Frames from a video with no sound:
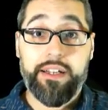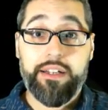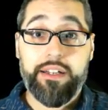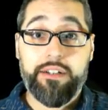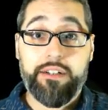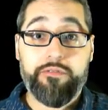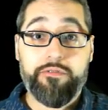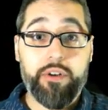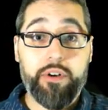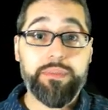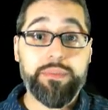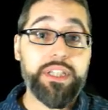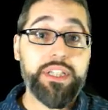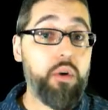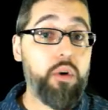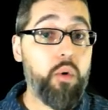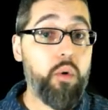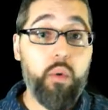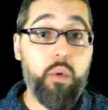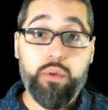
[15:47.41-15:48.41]
from the
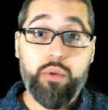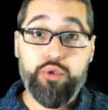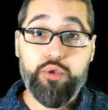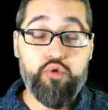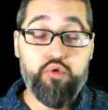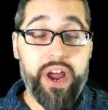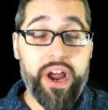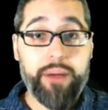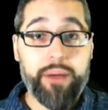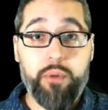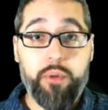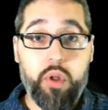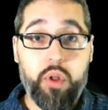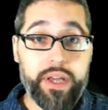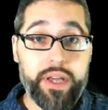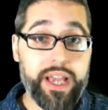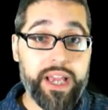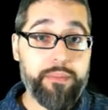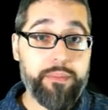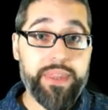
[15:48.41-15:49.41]
old Dragon Ball
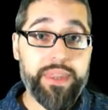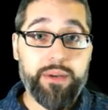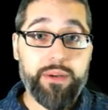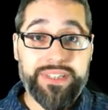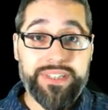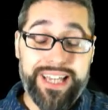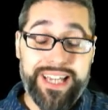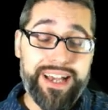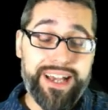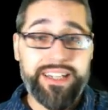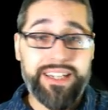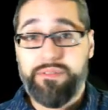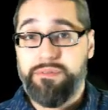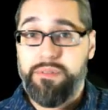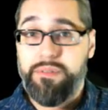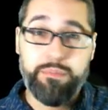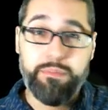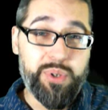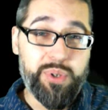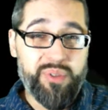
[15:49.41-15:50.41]
game that was kind
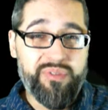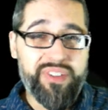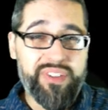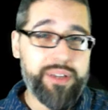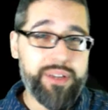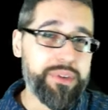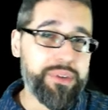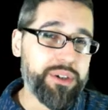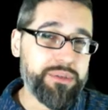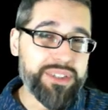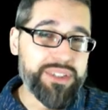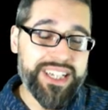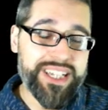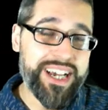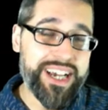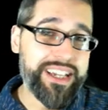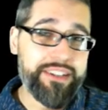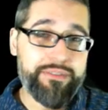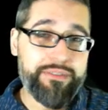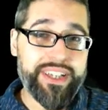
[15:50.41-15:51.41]
of a movie, but it was
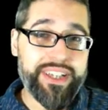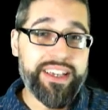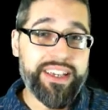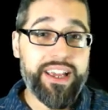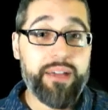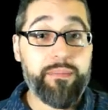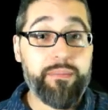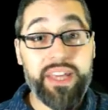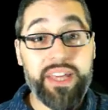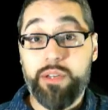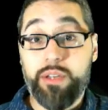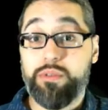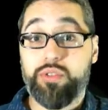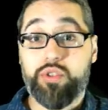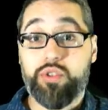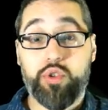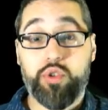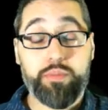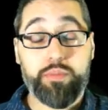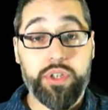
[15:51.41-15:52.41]
kind of a game. He
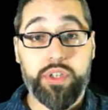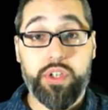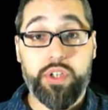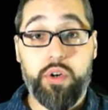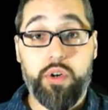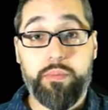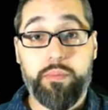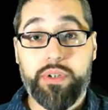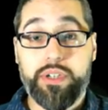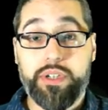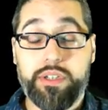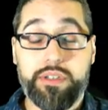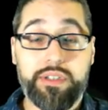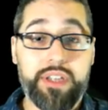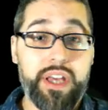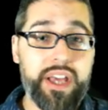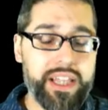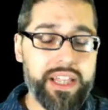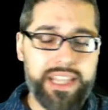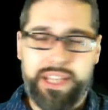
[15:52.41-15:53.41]
was super dope because
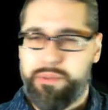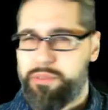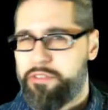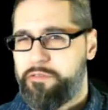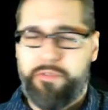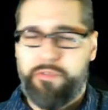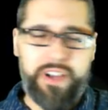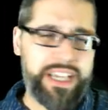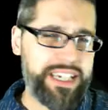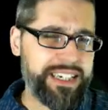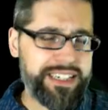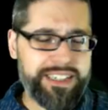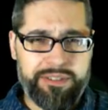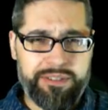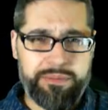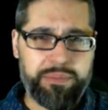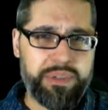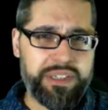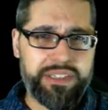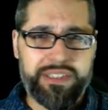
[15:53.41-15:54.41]
they were fighting
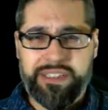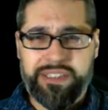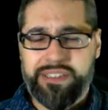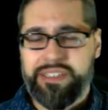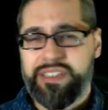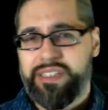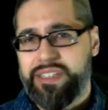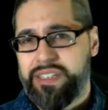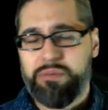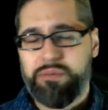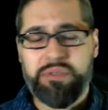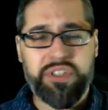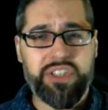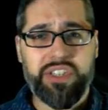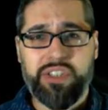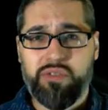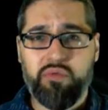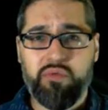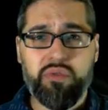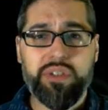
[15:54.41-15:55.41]
him, and he was
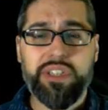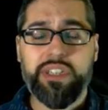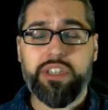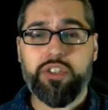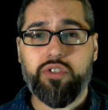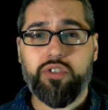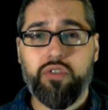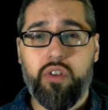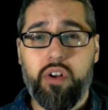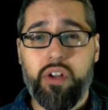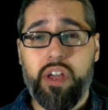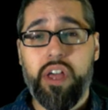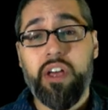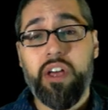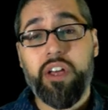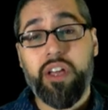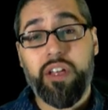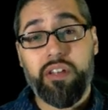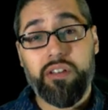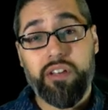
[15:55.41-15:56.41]
just really strong.
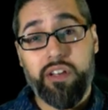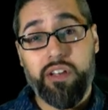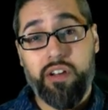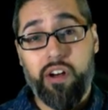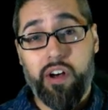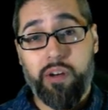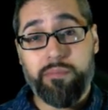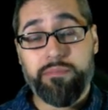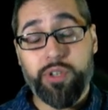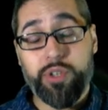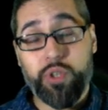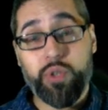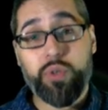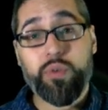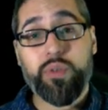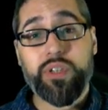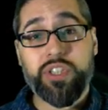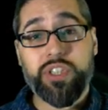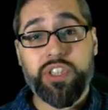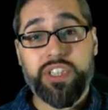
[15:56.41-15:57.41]

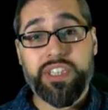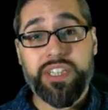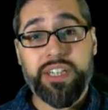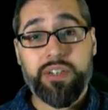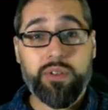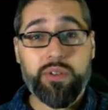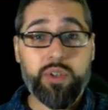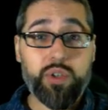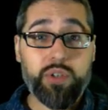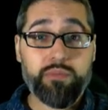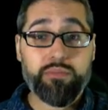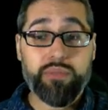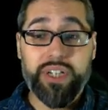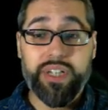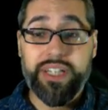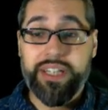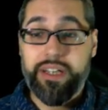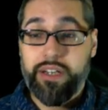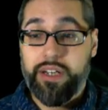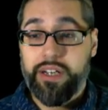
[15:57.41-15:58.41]
Newer still, you can
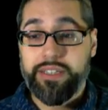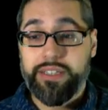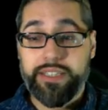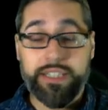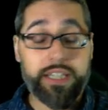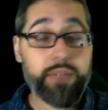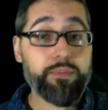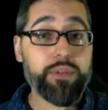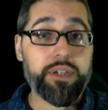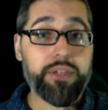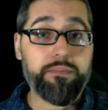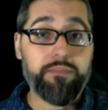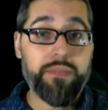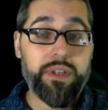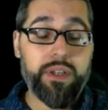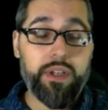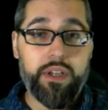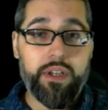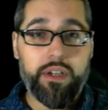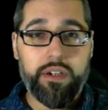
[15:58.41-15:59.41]
bring Giblet,
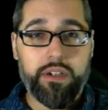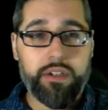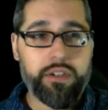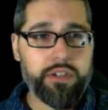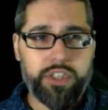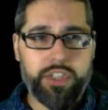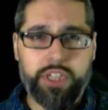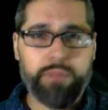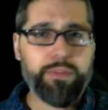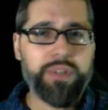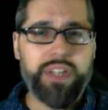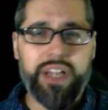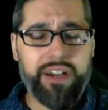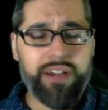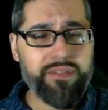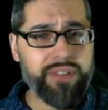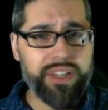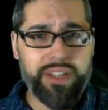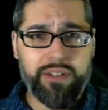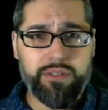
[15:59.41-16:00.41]
or Giblet,
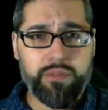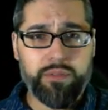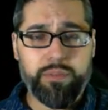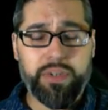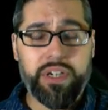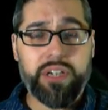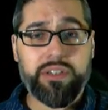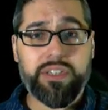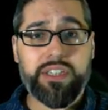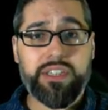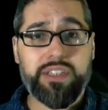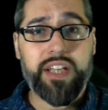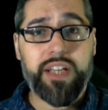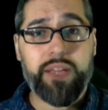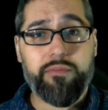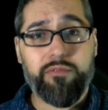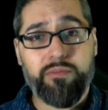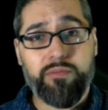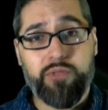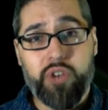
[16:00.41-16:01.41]
however the hell you pronounce his
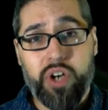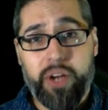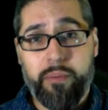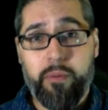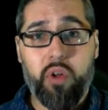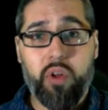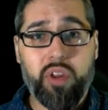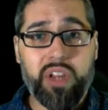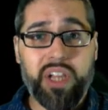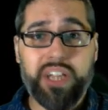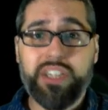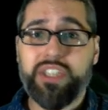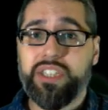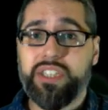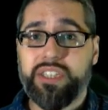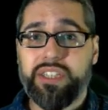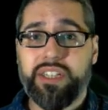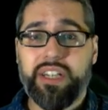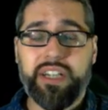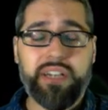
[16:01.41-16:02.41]
from Dragon Ball
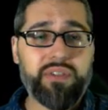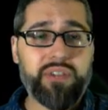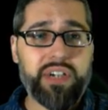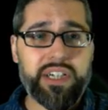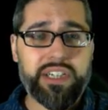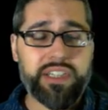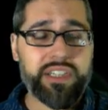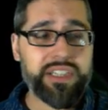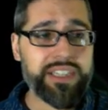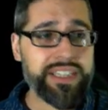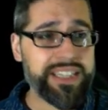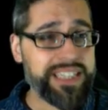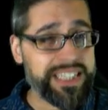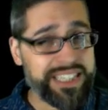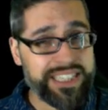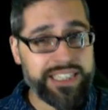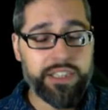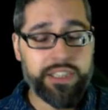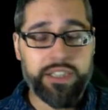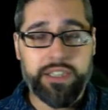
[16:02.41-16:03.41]
Legends. I never actually
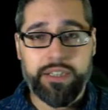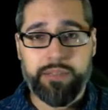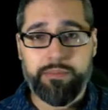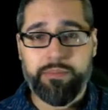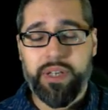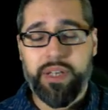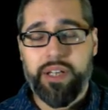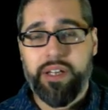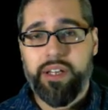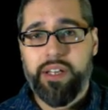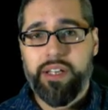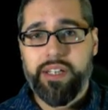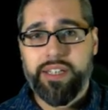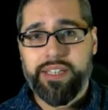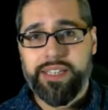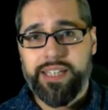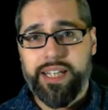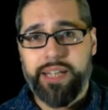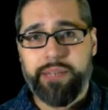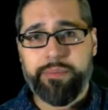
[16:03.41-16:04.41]
listened to
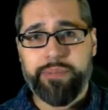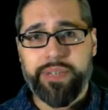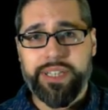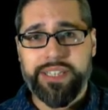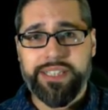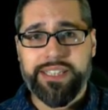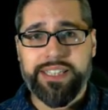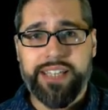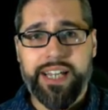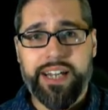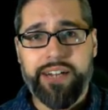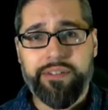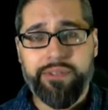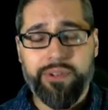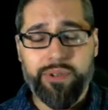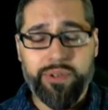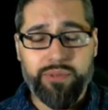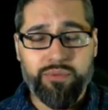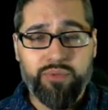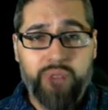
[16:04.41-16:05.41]
his name being said. I've
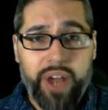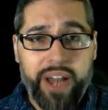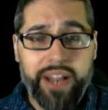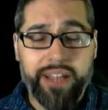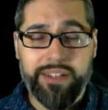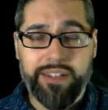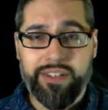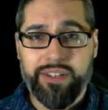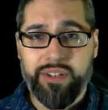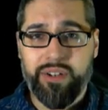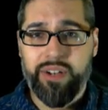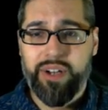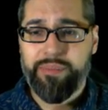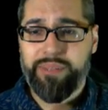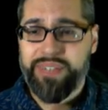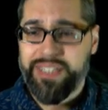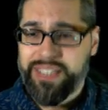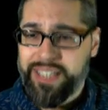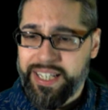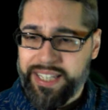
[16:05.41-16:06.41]
only read it, so I'm
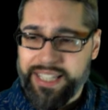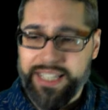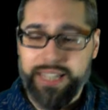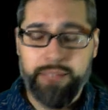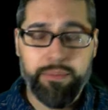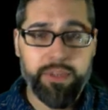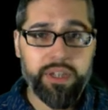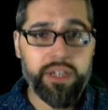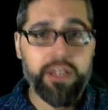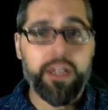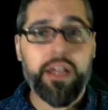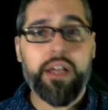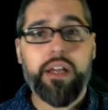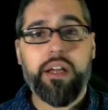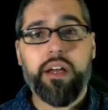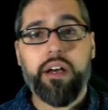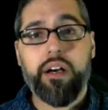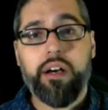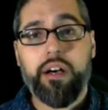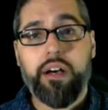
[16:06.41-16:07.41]
going to say Giblet.
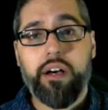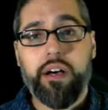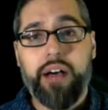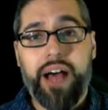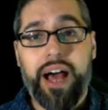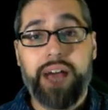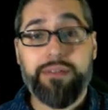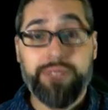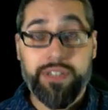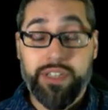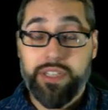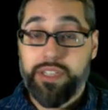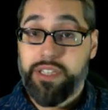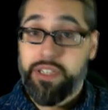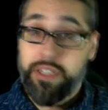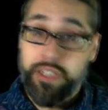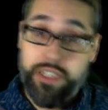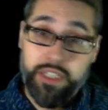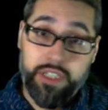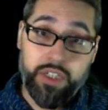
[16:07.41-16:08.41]

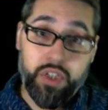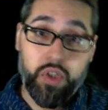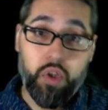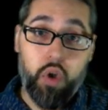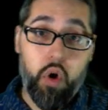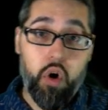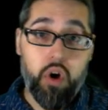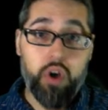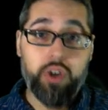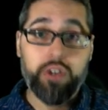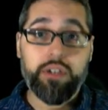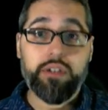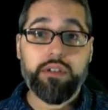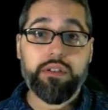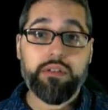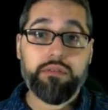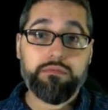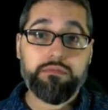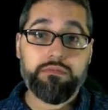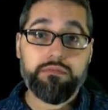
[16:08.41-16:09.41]
Obviously, the long
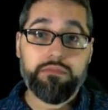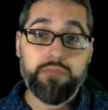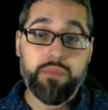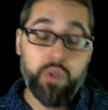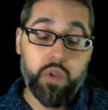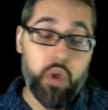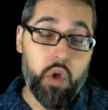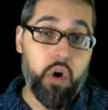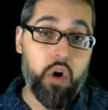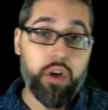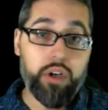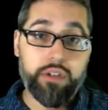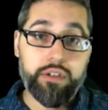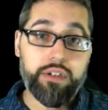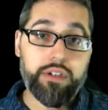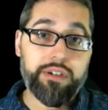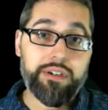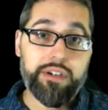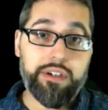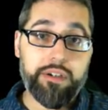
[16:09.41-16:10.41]

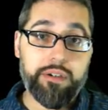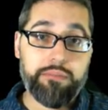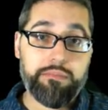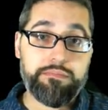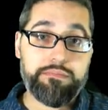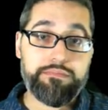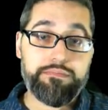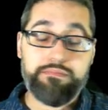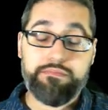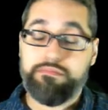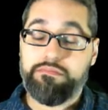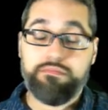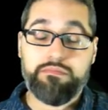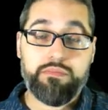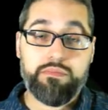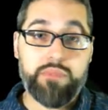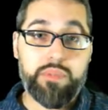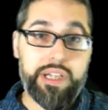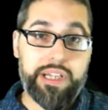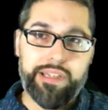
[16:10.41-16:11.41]

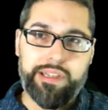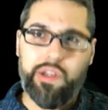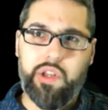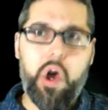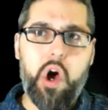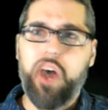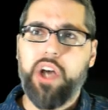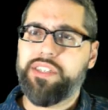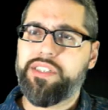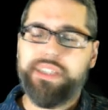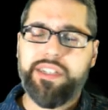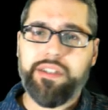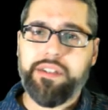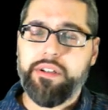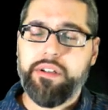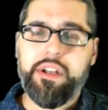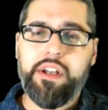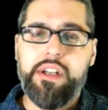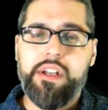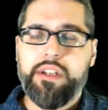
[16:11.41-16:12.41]
lost, I don't
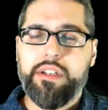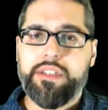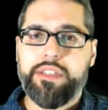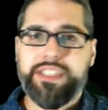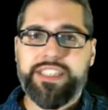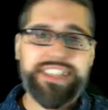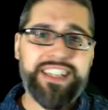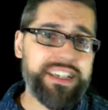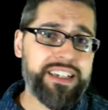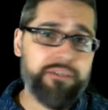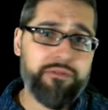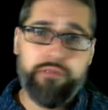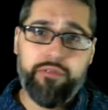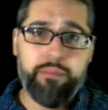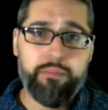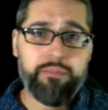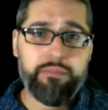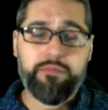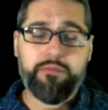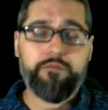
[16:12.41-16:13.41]
know, a Saiyan
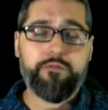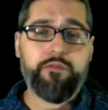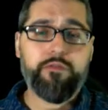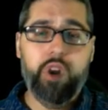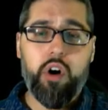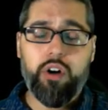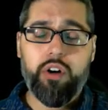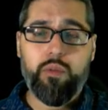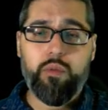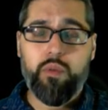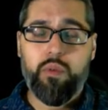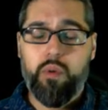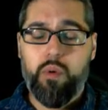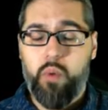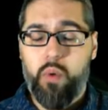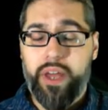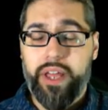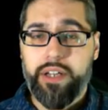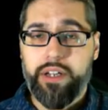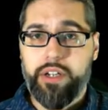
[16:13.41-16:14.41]
from far
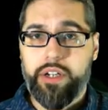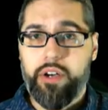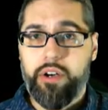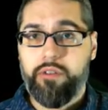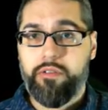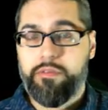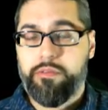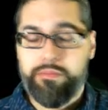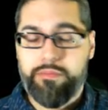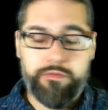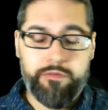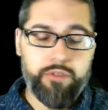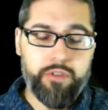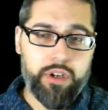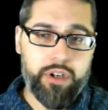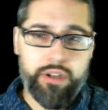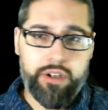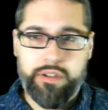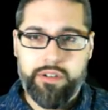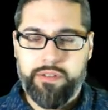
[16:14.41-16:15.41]
away ago,
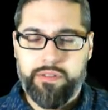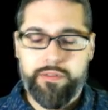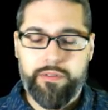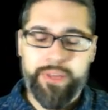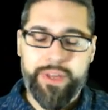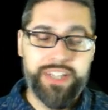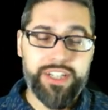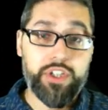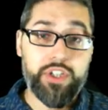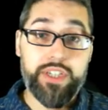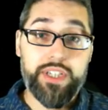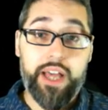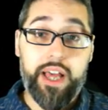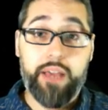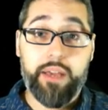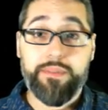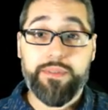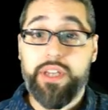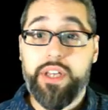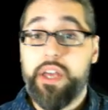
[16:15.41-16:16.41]
from ancient
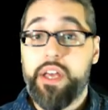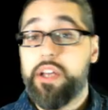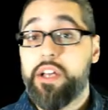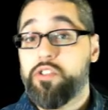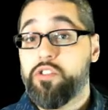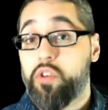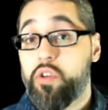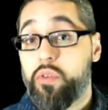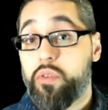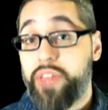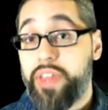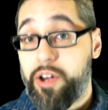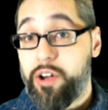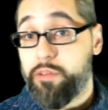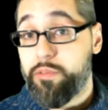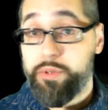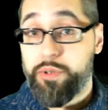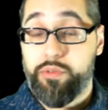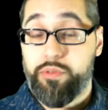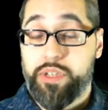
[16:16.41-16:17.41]
times. So that
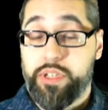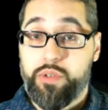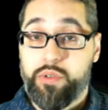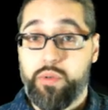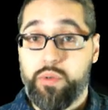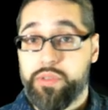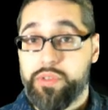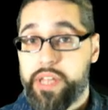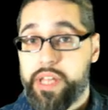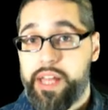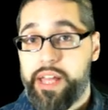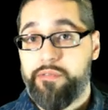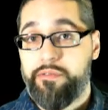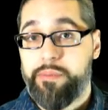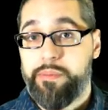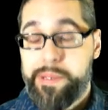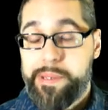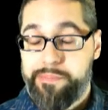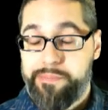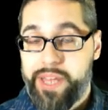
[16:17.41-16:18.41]
would be really cool to have
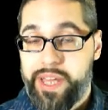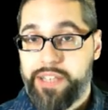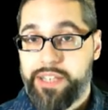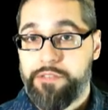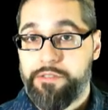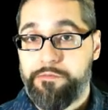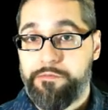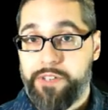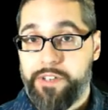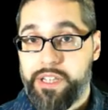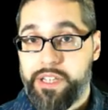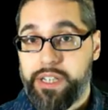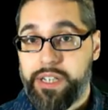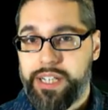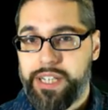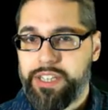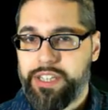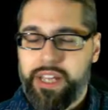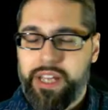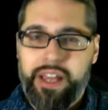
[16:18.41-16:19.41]
him as a villain.
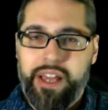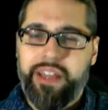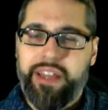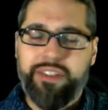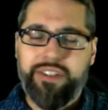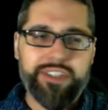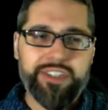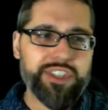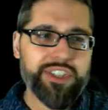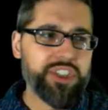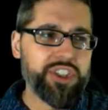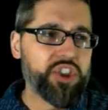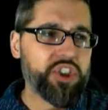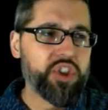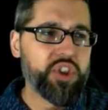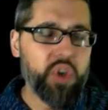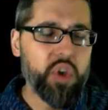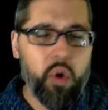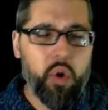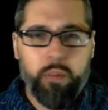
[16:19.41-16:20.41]
And there's just
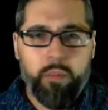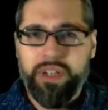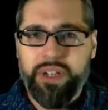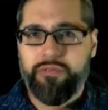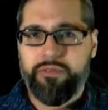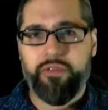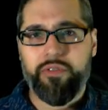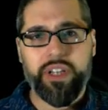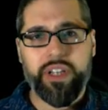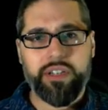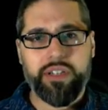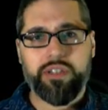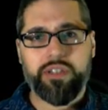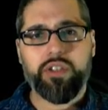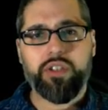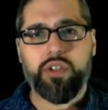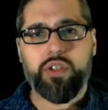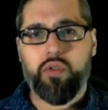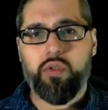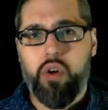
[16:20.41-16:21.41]
so many
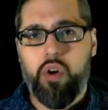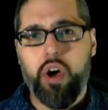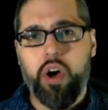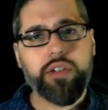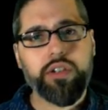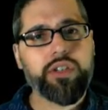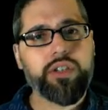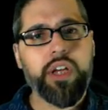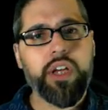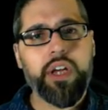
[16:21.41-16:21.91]
villains across